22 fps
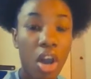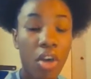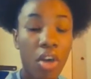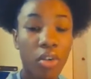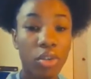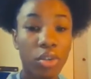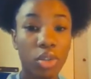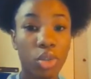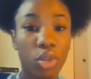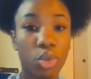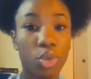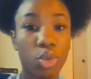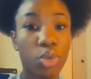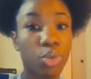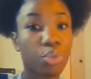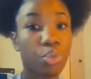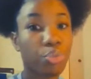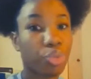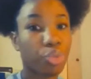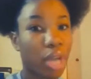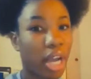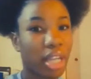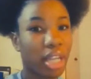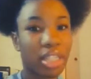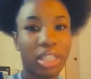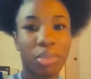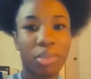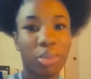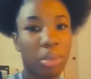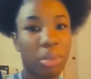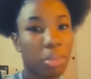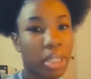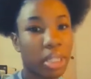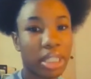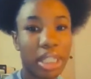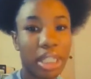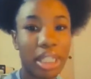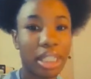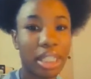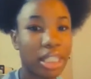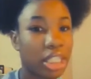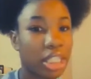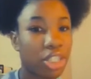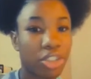to practice probably a
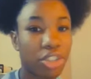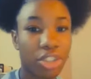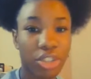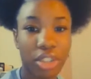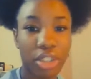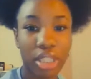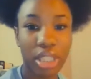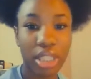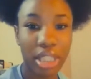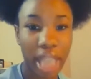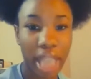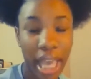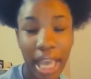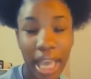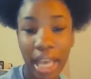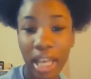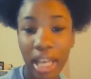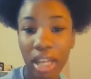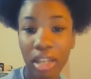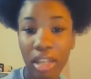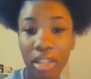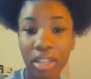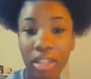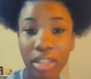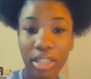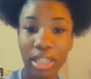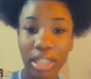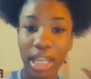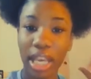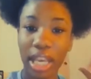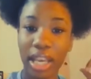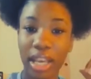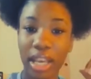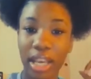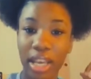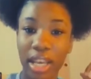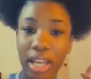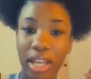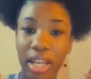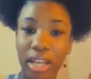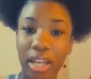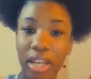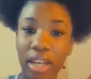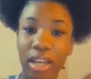technique or scales
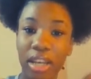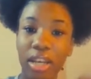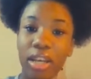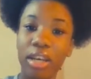in